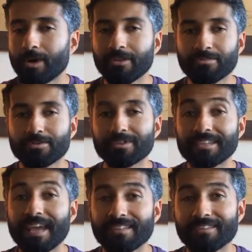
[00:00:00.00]
possible to
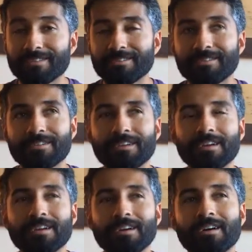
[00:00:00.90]
get to.
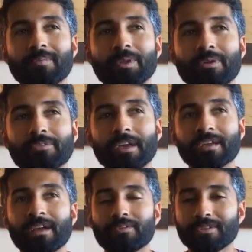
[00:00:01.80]
And I was
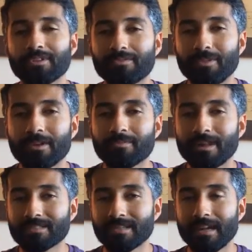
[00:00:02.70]
hanging out with a good friend of
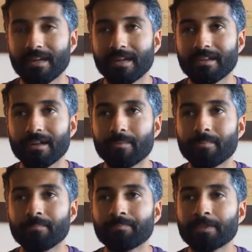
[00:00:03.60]
mine today, and
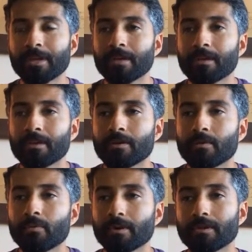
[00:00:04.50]

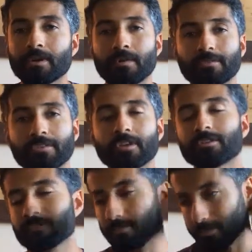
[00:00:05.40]
one of the
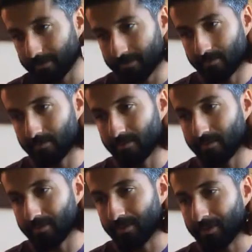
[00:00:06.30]
conversations was,
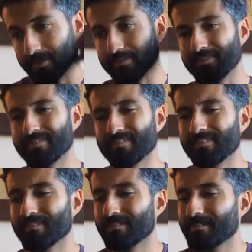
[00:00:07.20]
you know,
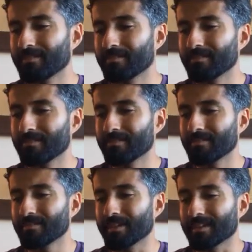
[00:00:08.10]

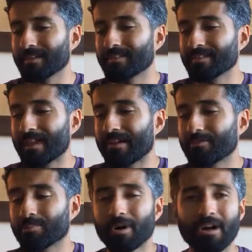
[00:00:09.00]
like, is it
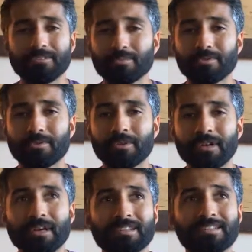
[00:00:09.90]
ever possible
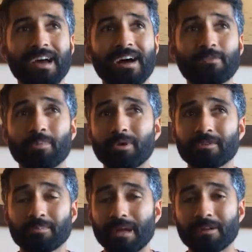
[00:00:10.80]
to have a
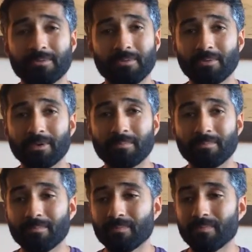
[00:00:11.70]
perfect balance between